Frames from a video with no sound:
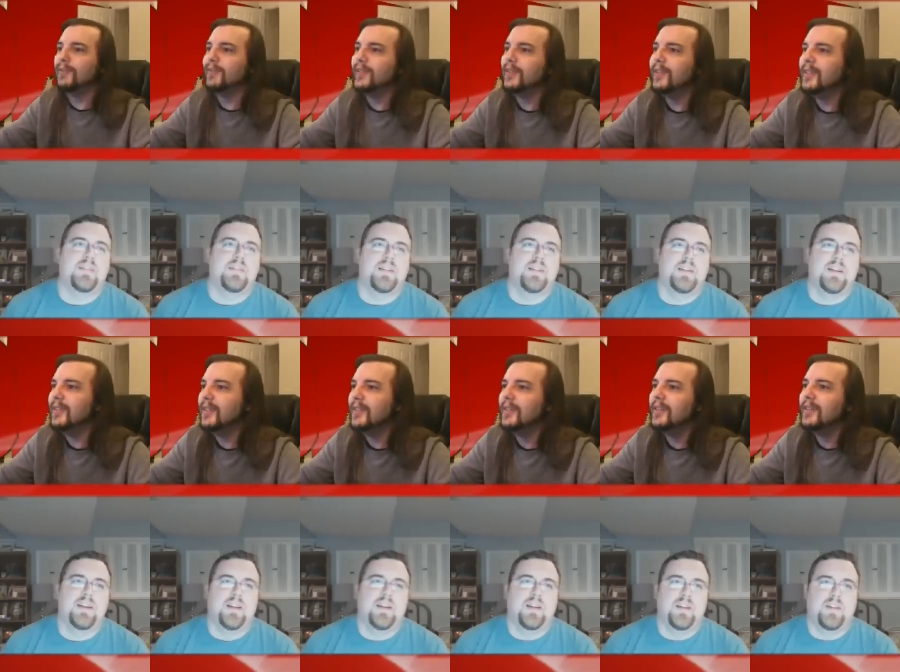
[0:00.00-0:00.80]
Speaker 1: of.
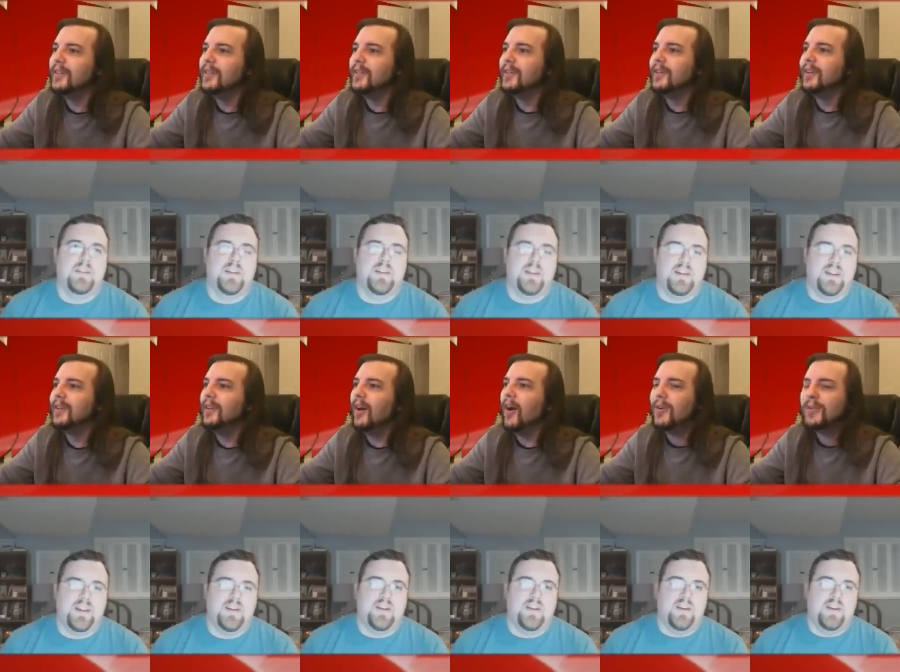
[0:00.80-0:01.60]

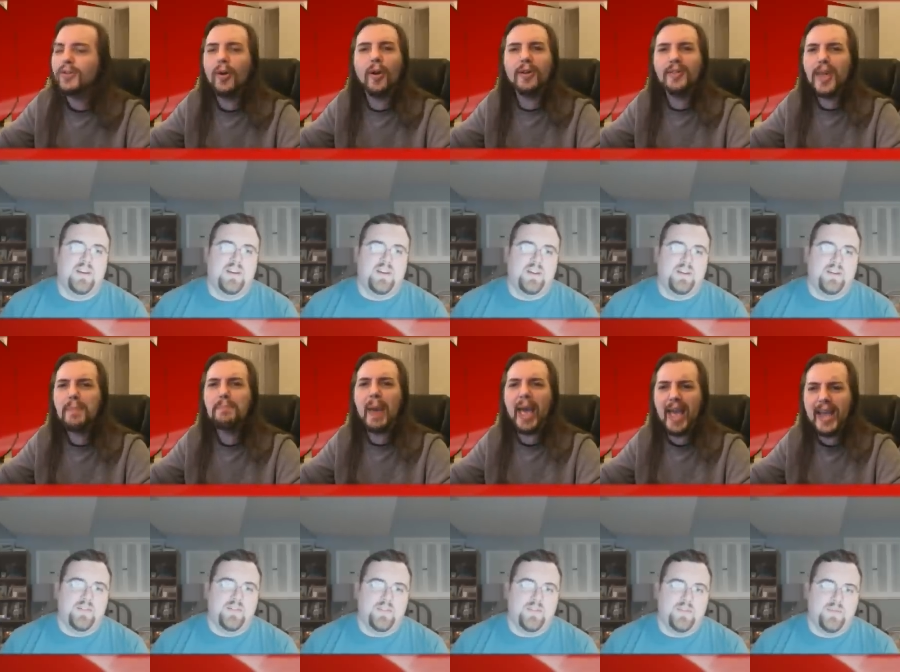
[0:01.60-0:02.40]
Also, are they
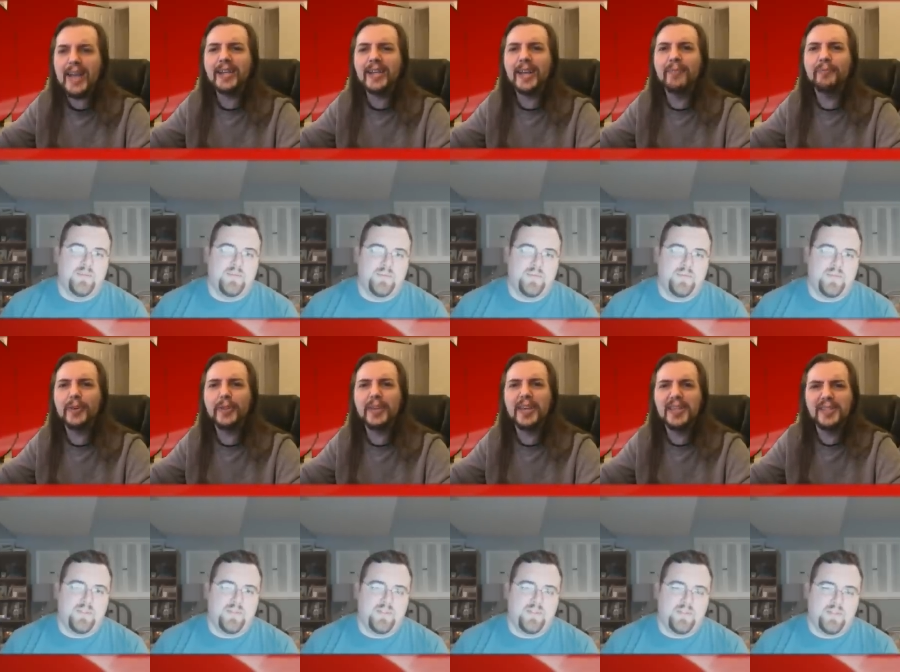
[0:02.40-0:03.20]
paying him for
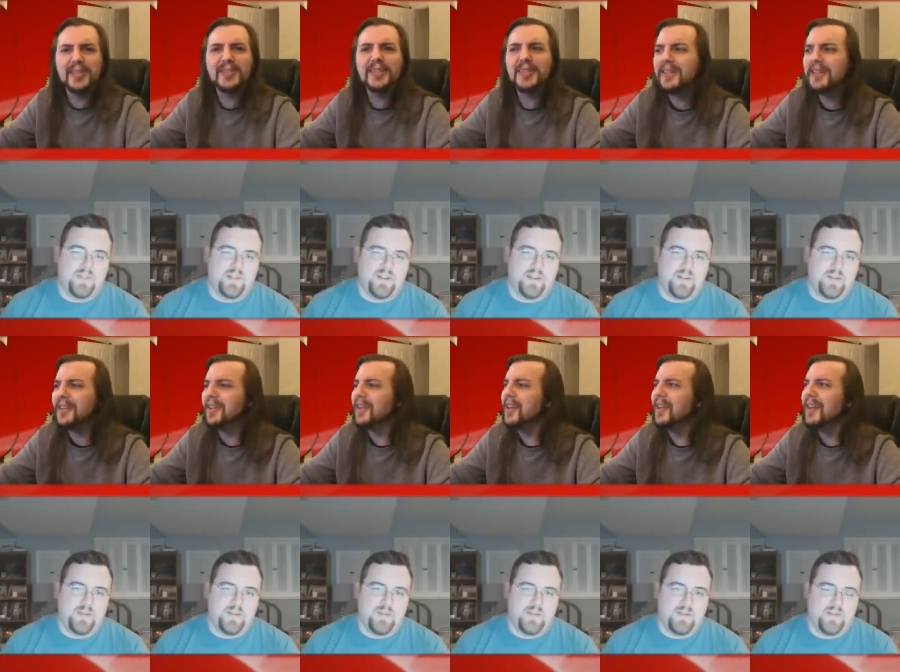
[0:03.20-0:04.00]
this?
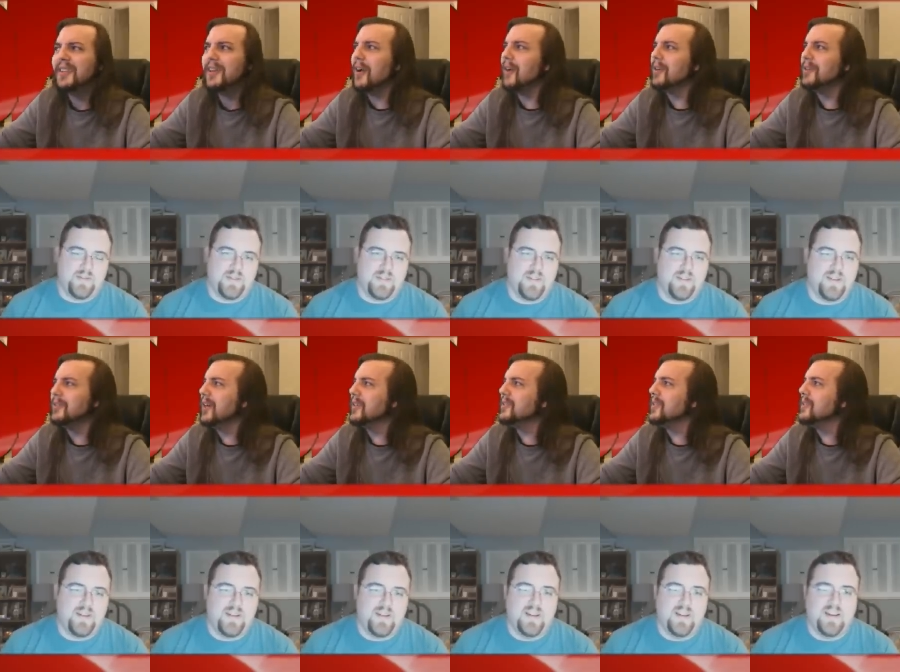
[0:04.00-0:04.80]
The article
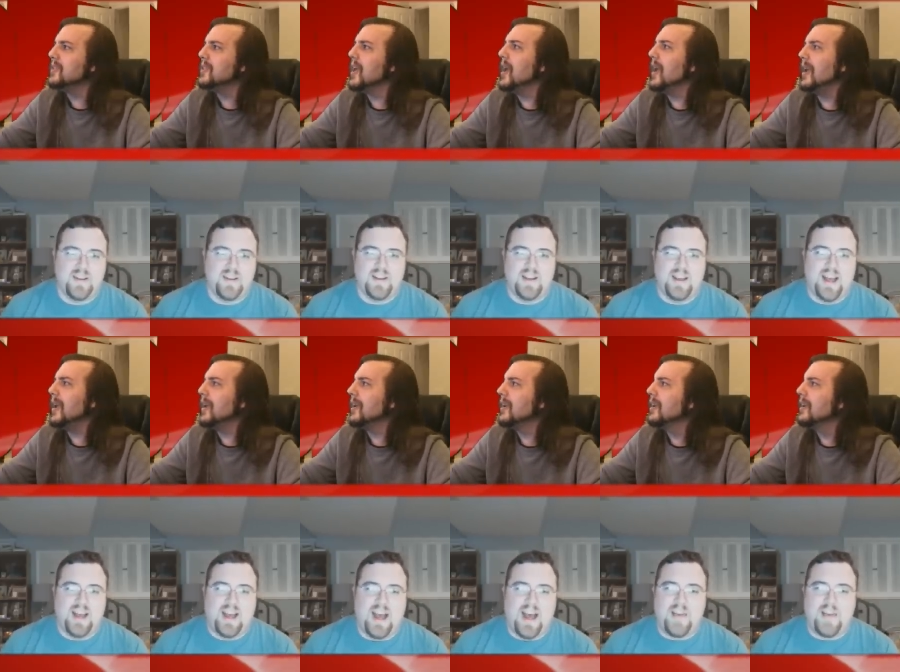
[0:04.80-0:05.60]
doesn't
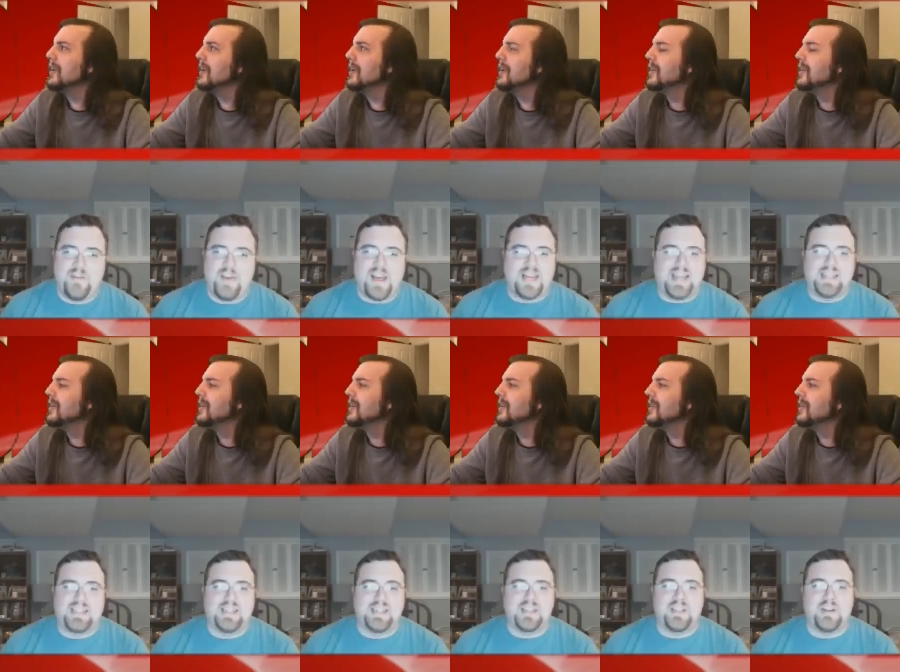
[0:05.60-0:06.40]
say.
Speaker 2: I think
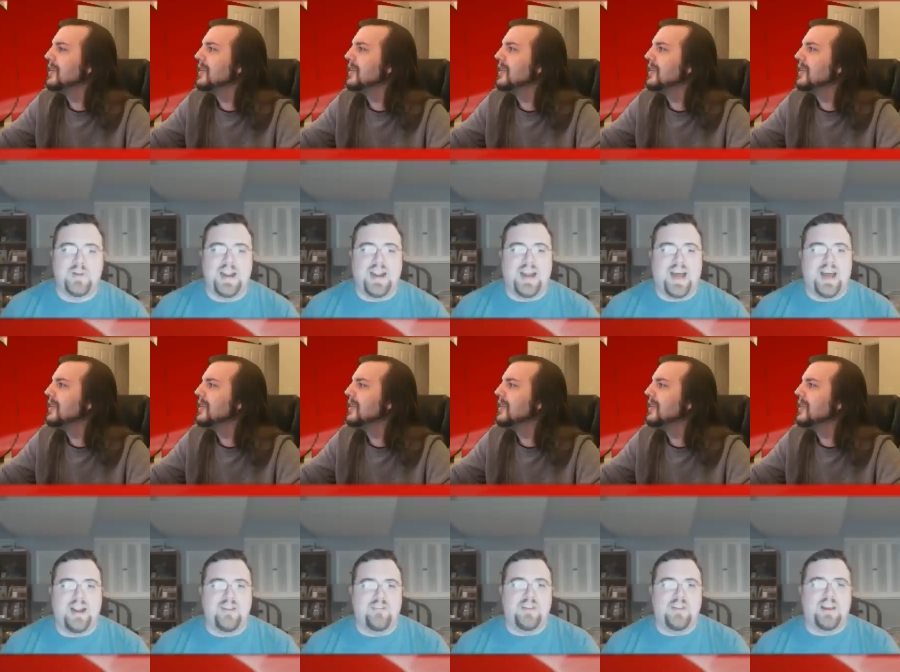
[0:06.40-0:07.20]
he's just doing it out
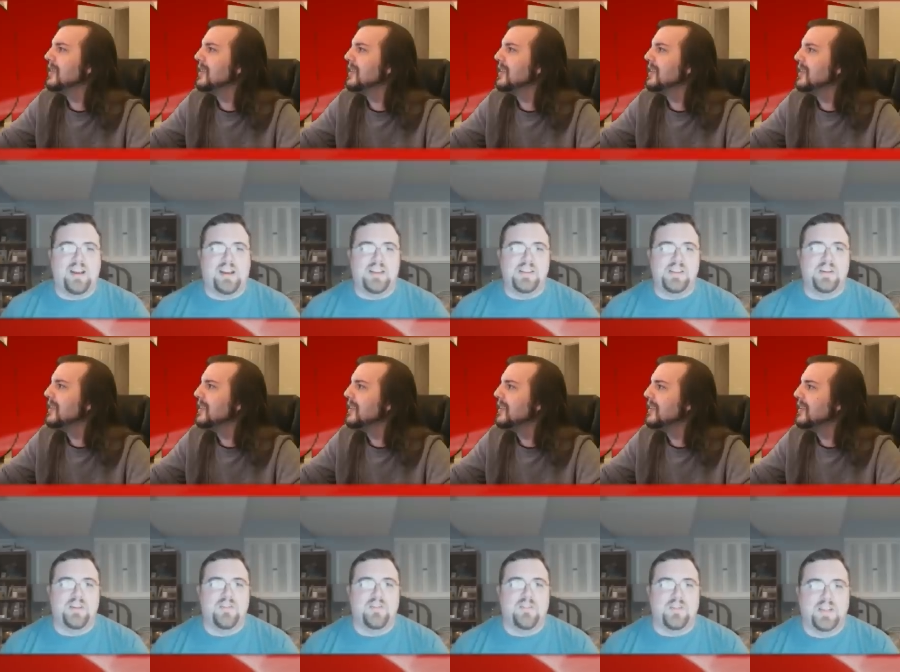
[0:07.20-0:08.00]
of uh,
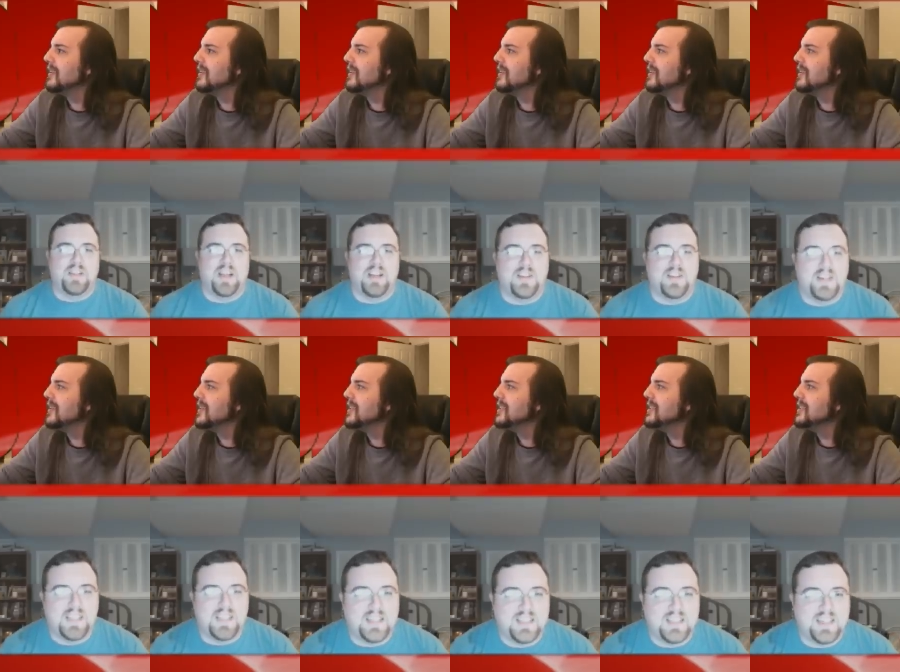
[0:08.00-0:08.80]
concern for his country. It
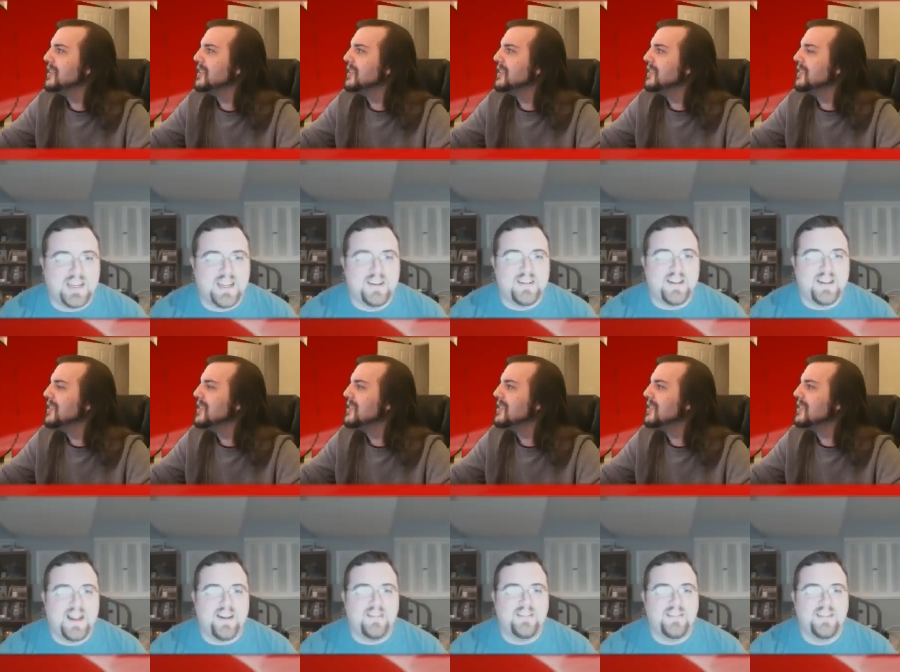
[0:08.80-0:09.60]
sounds like. No, is,
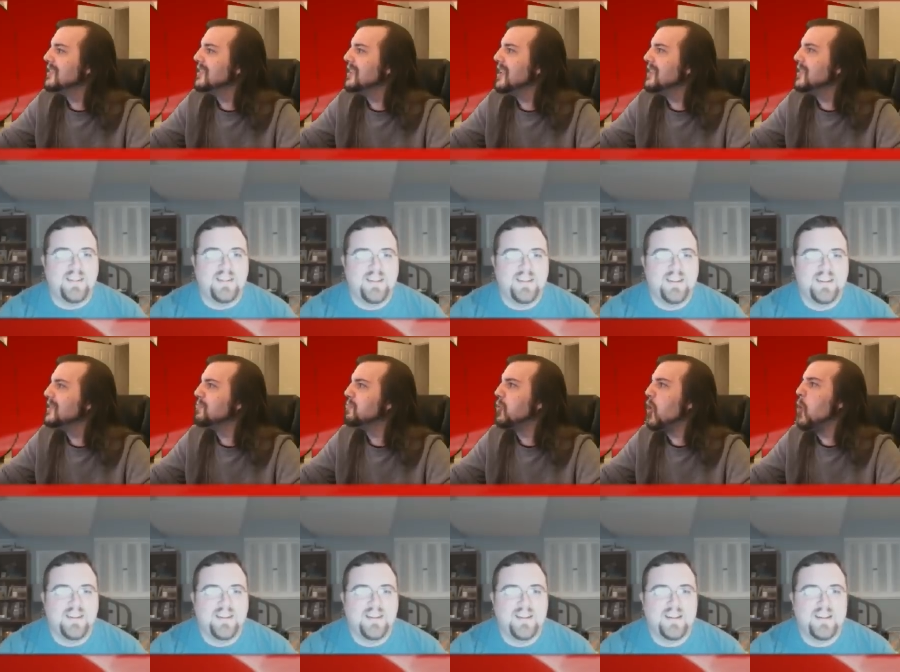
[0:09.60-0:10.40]
this, is this
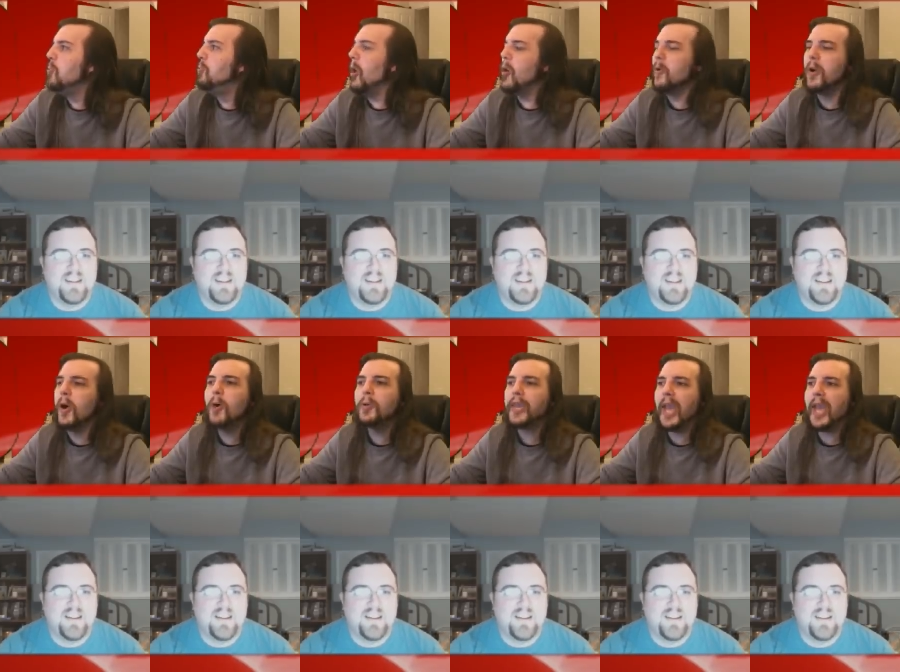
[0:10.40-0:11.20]
pro
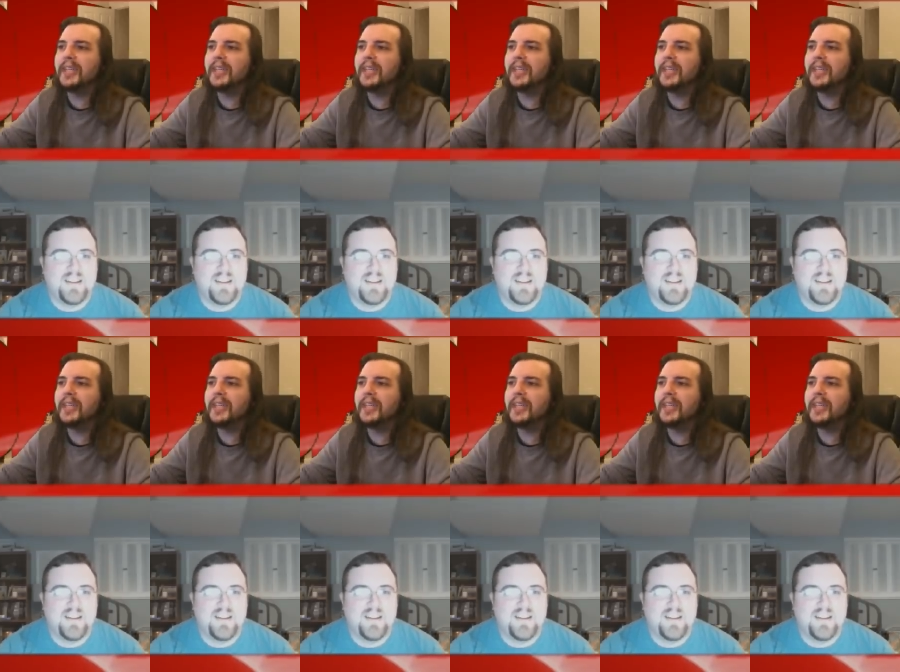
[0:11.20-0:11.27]
bono gay